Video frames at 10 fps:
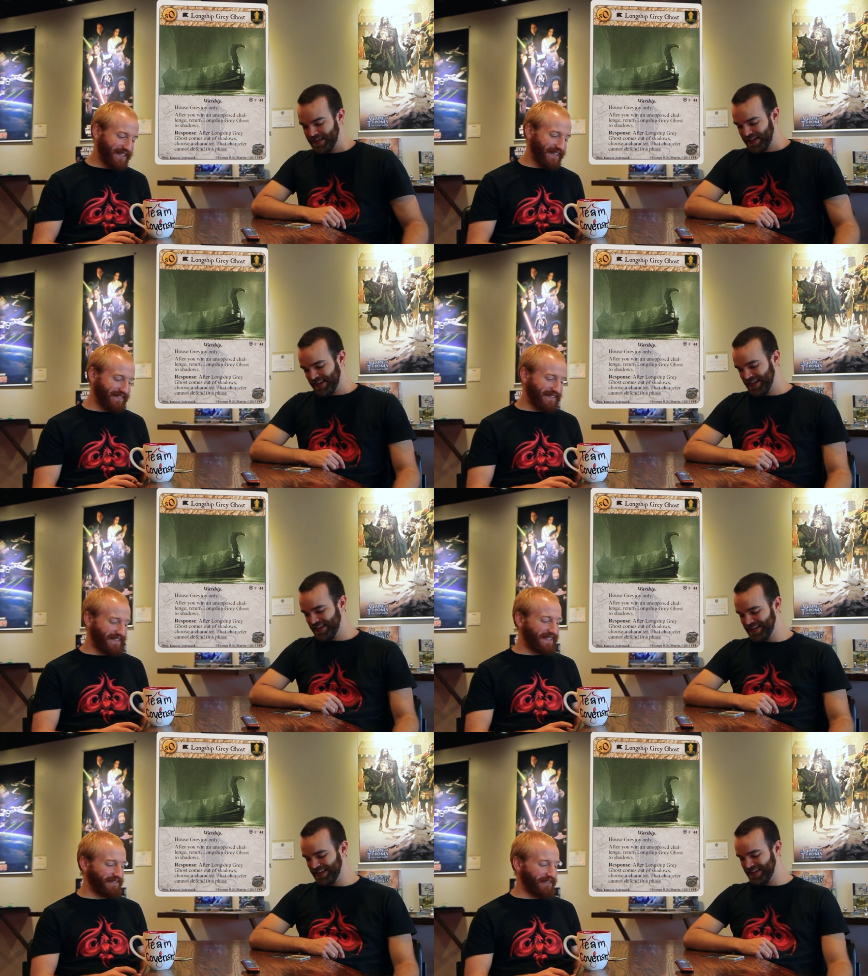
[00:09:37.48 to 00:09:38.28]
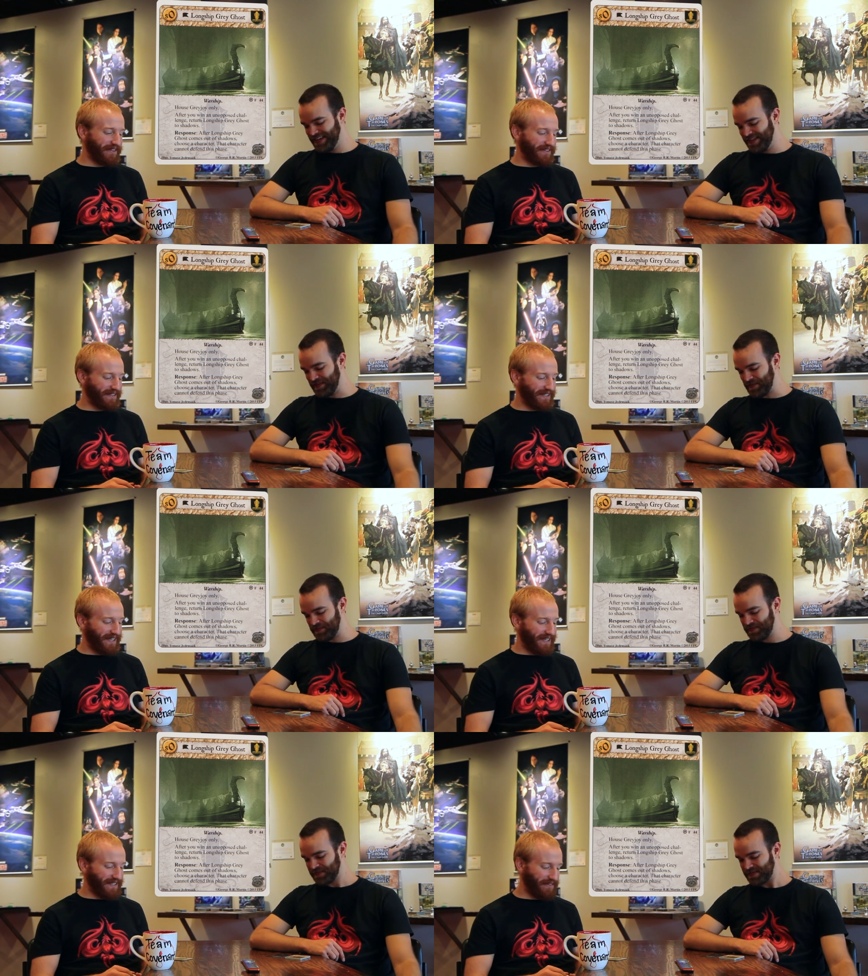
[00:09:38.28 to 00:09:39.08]
Speaker 1: Shadow Zero,
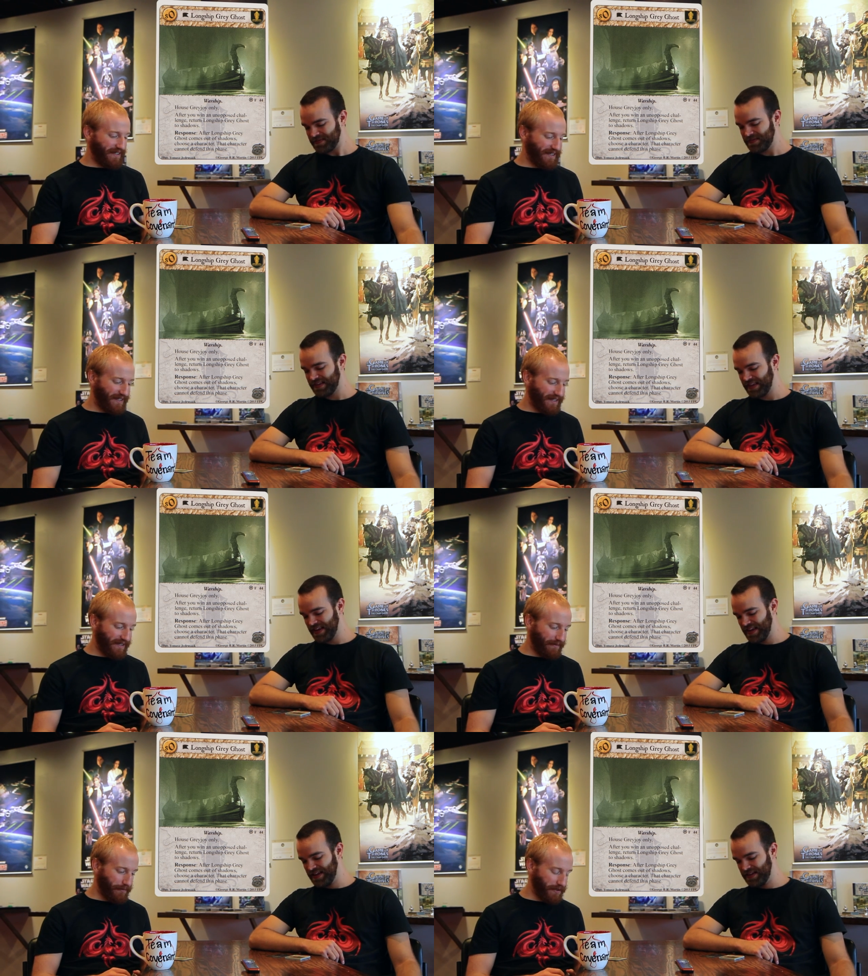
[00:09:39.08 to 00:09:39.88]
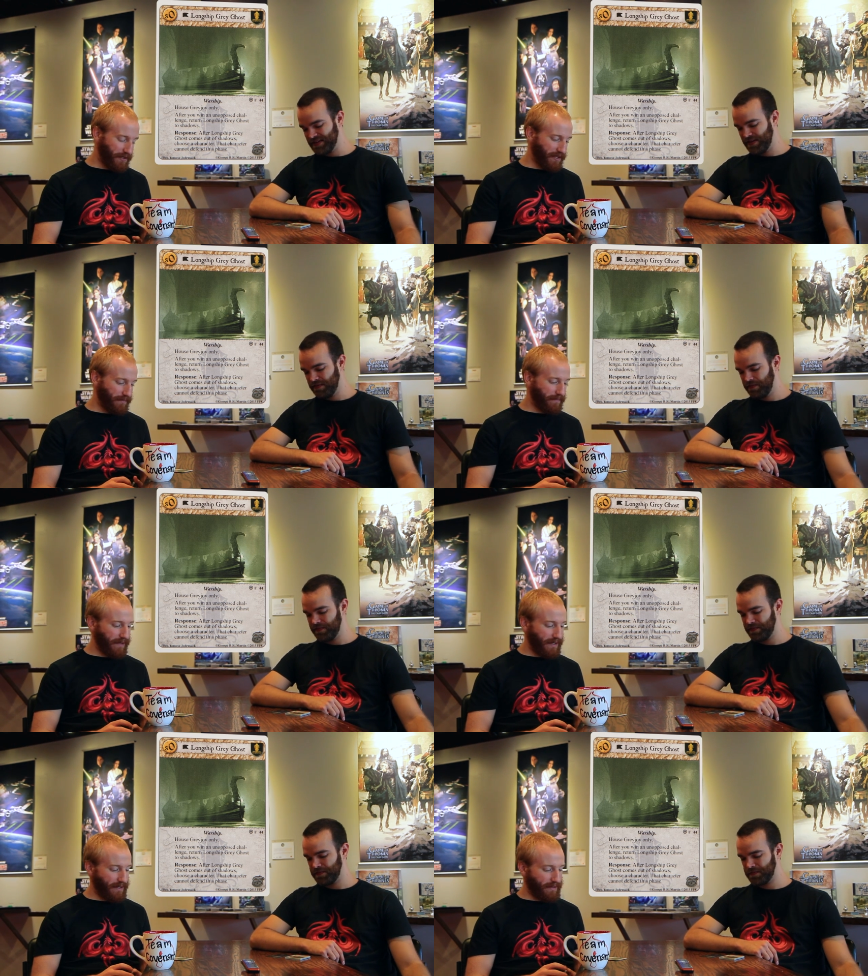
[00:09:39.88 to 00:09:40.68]
uh, unique warship,
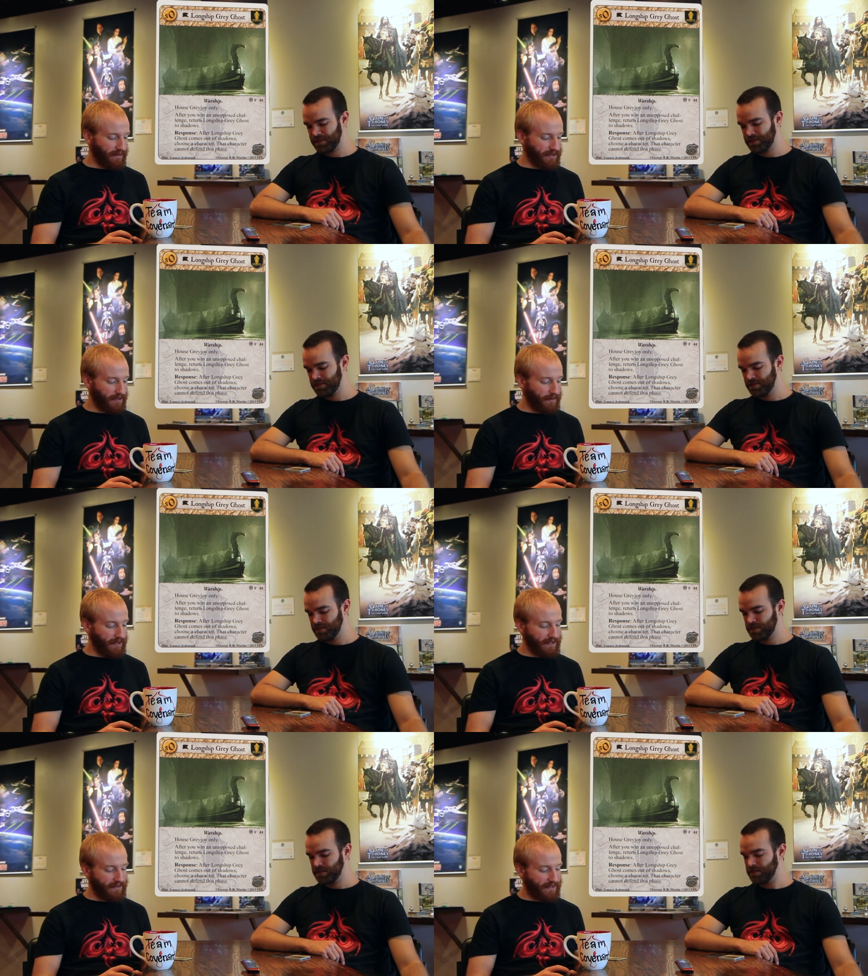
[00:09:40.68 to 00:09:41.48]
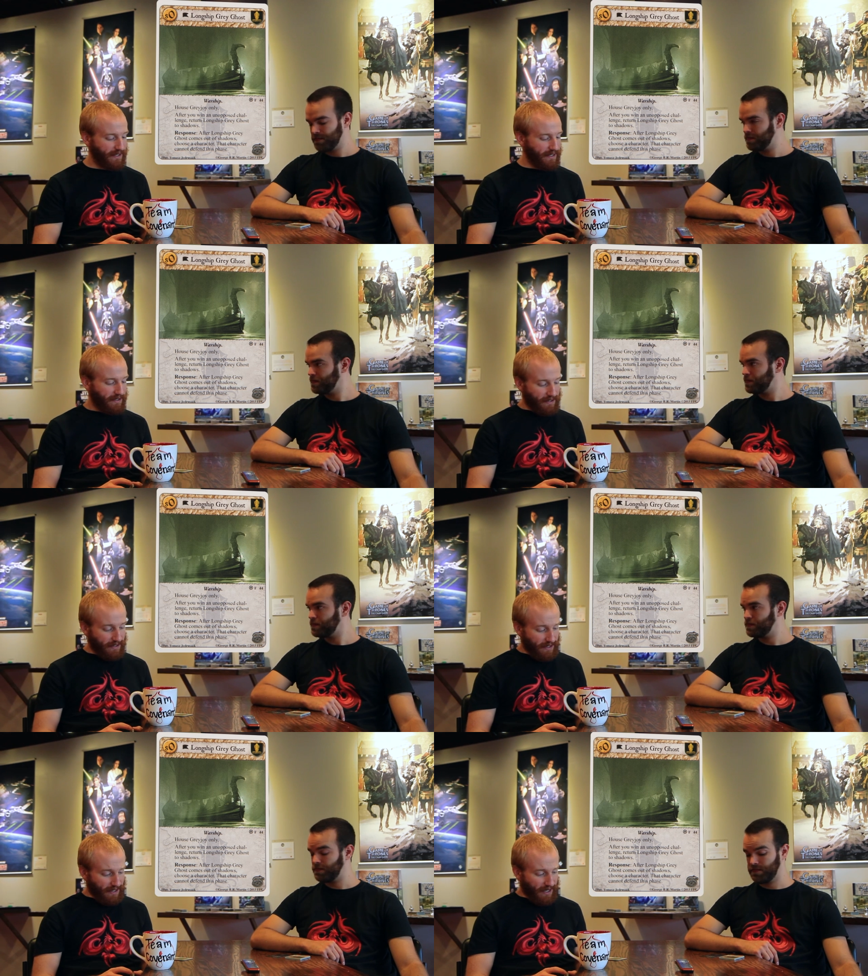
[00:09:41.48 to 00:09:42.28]
uh, Longship Grey Ghost.
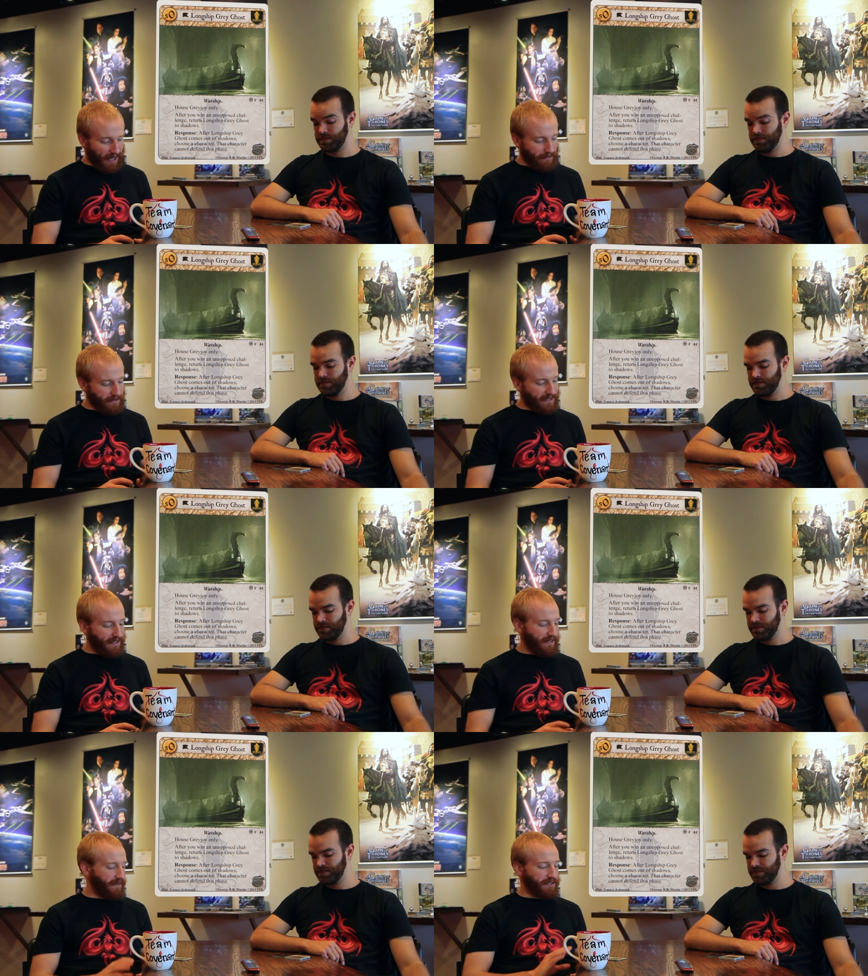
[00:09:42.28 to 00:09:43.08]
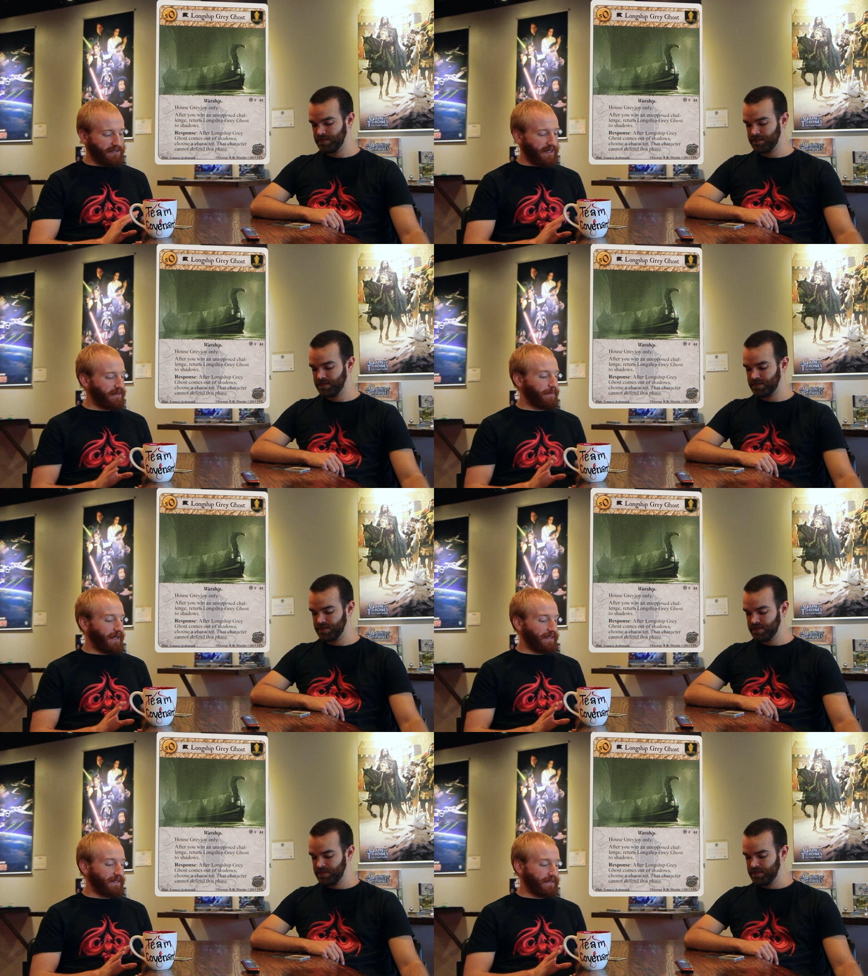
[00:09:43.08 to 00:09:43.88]
I would say just right off the
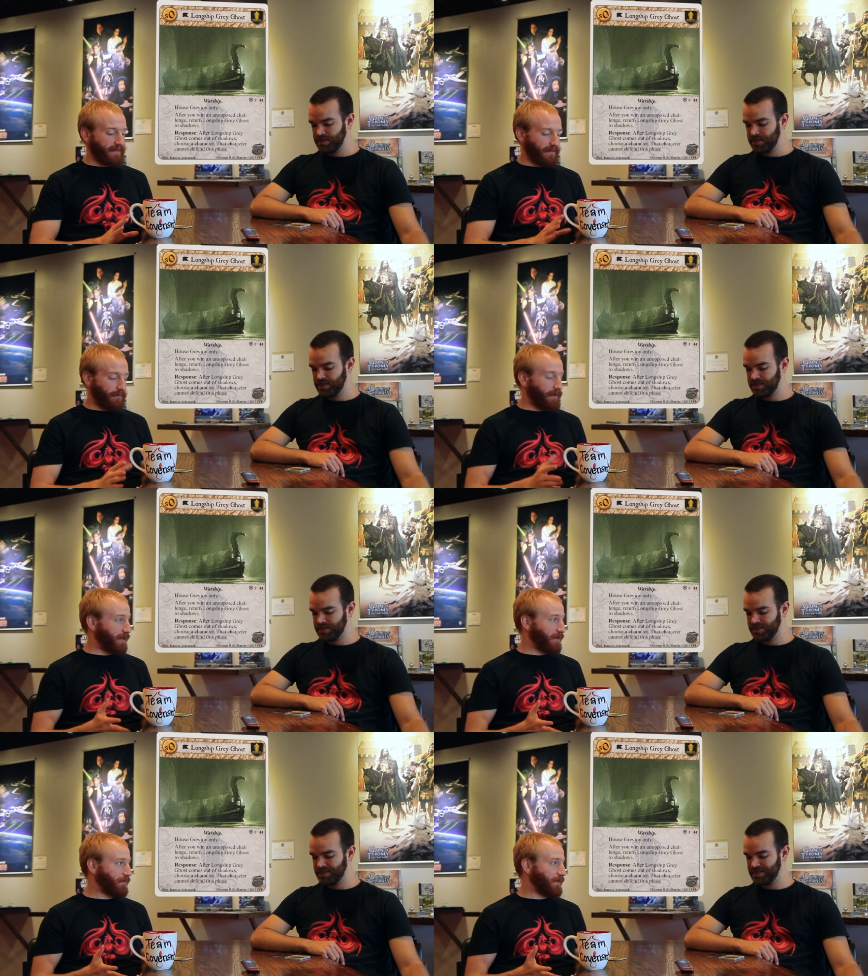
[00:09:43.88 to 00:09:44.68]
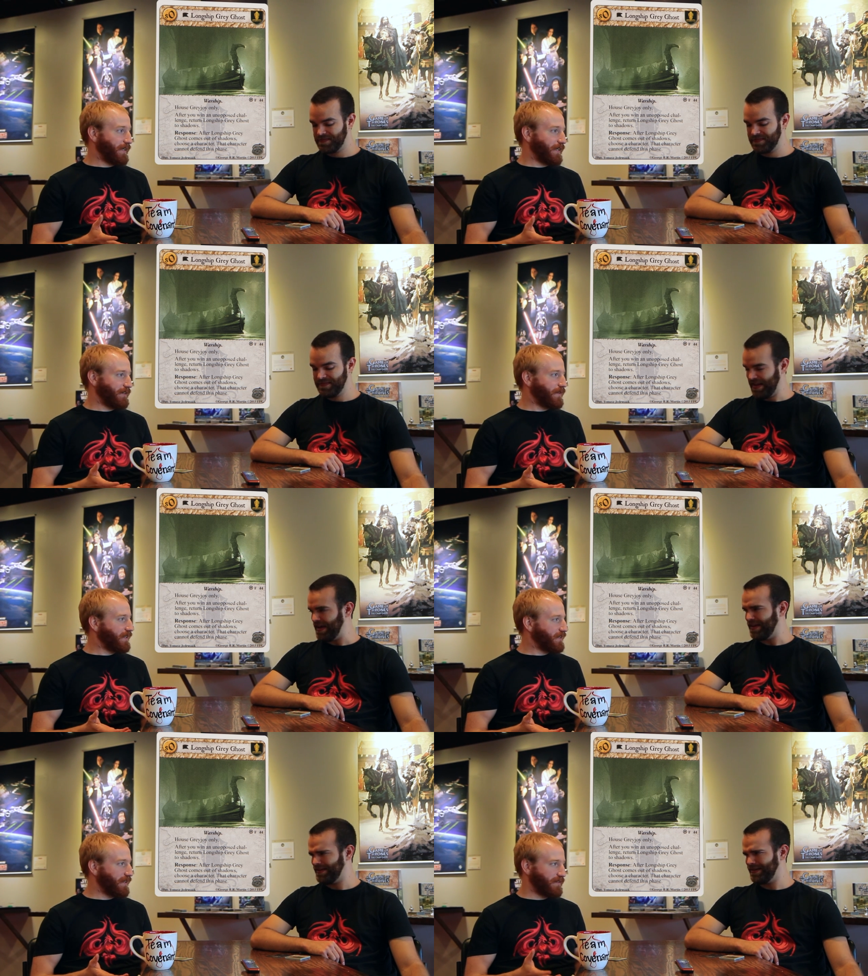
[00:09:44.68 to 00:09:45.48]
bat that this is a one of right. A unique
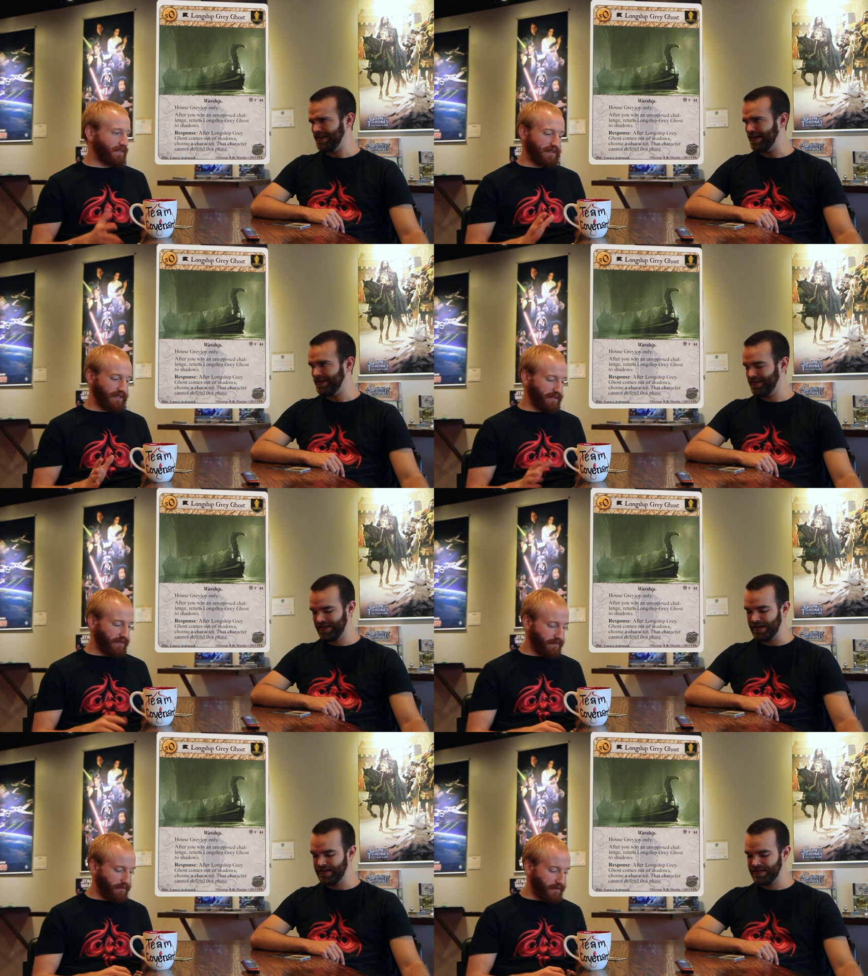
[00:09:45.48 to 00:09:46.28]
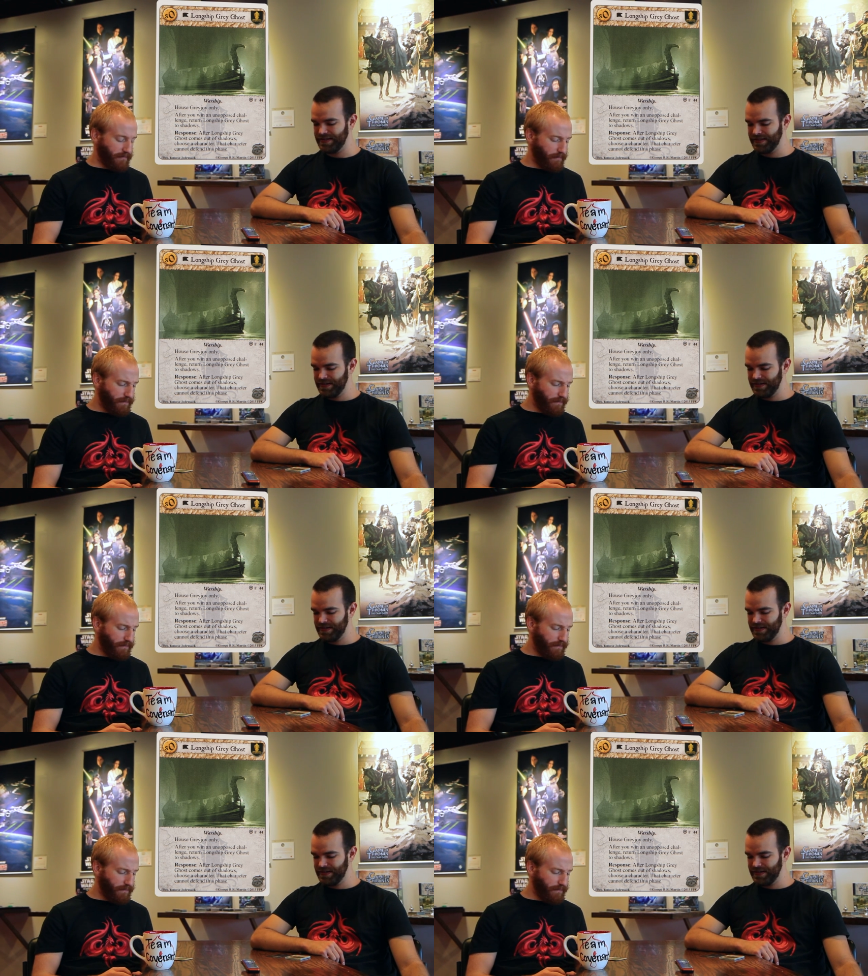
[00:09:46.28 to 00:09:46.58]
yeah, Shadows yeah, card is always yeah. one of.